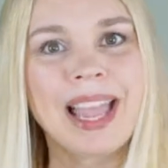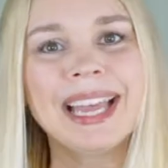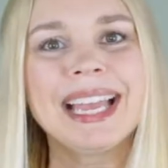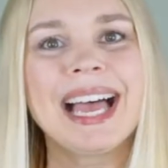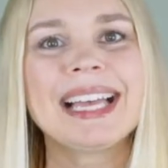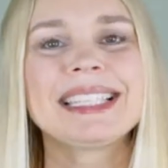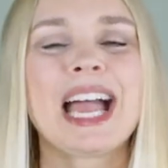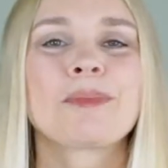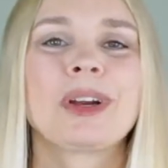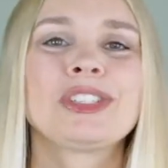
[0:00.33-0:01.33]
Hey guys,
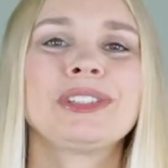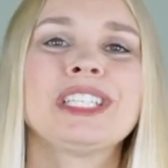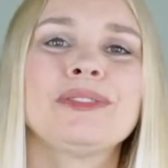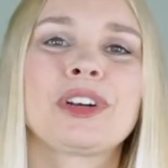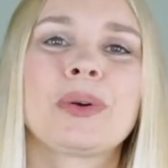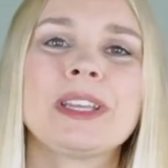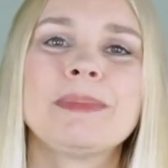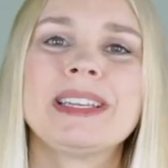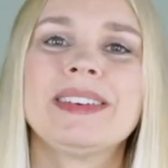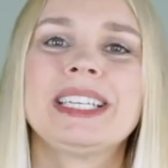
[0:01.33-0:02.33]
I'm Rachel Lynn for
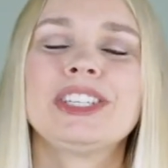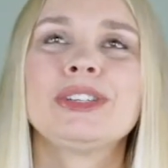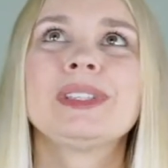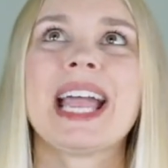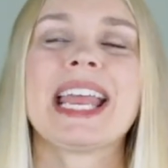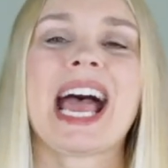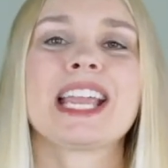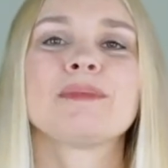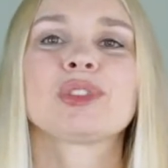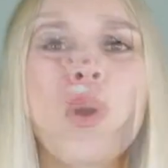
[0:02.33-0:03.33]
Queen Bee of Honey Dos and
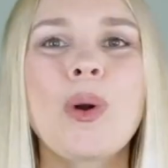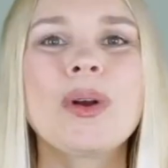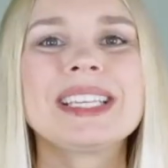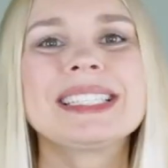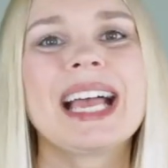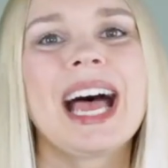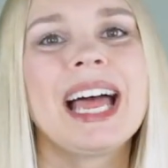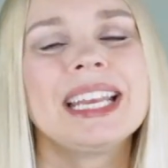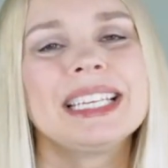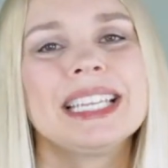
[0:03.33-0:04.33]
I am so
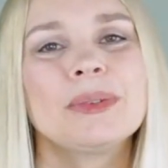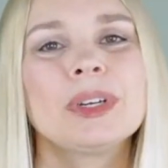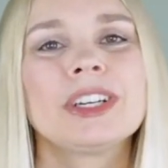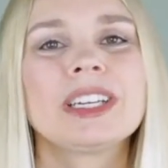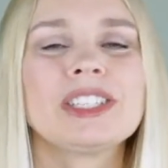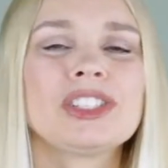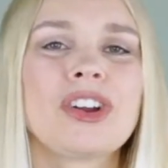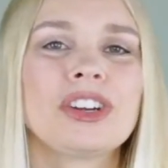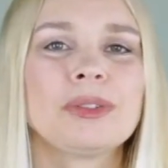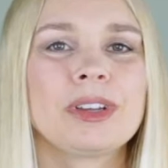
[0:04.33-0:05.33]
excited that we are getting
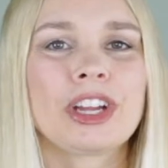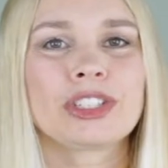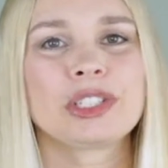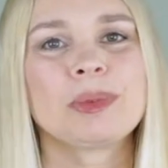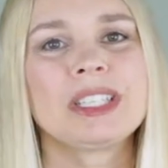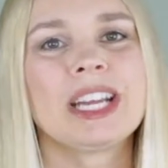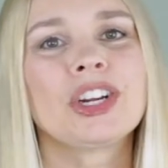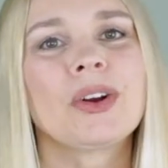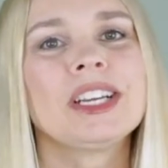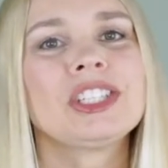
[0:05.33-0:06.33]
started with our Christmas
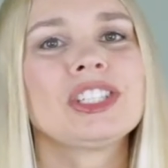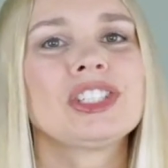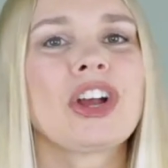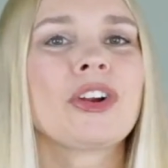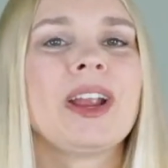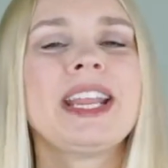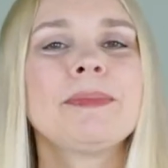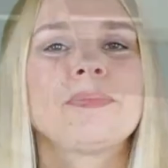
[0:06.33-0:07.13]
decorations already.